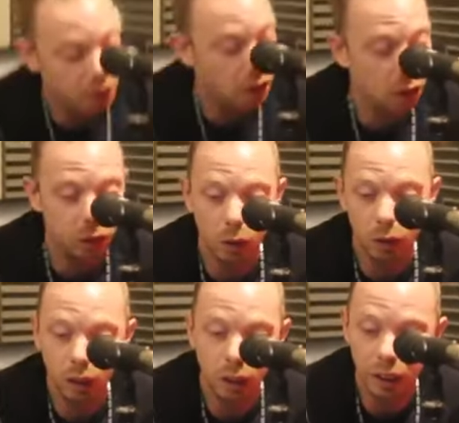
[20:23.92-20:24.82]
If you don't
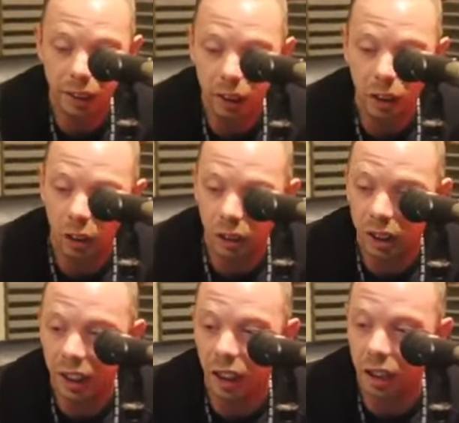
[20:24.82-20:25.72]
know, then you
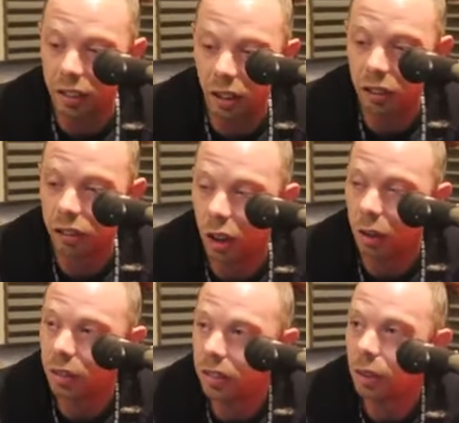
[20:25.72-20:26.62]
can't search
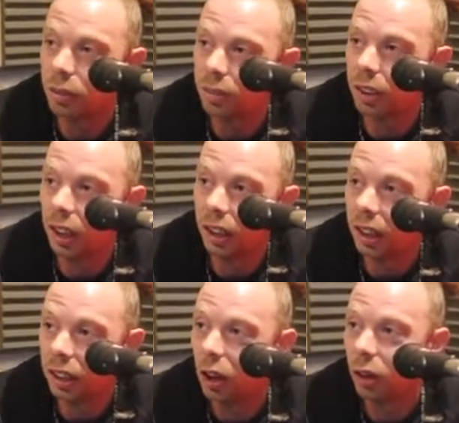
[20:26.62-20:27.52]
something for
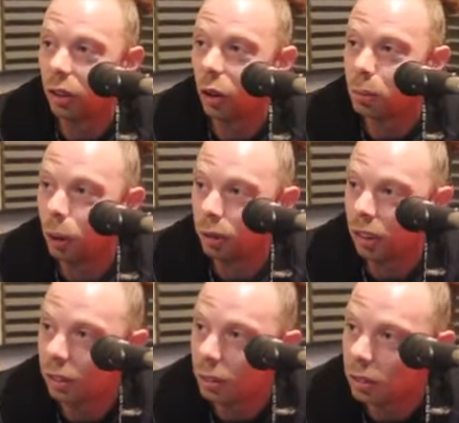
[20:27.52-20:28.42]
you don't know
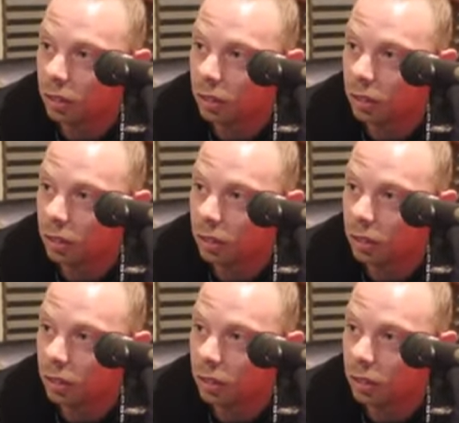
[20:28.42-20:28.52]
about it.